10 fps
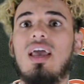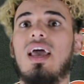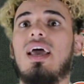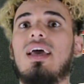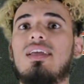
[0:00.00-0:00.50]

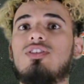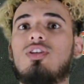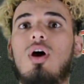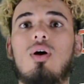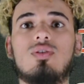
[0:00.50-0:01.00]
and
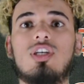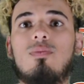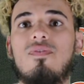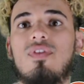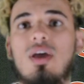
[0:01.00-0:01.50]
some
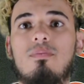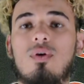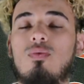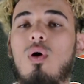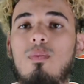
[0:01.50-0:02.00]
of them
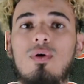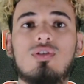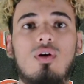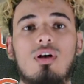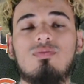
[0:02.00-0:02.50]
almost
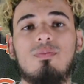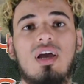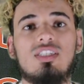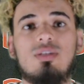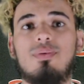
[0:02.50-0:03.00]
cost me
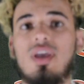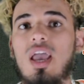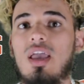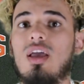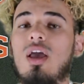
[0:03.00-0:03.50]
my
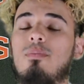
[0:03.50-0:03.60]
GPA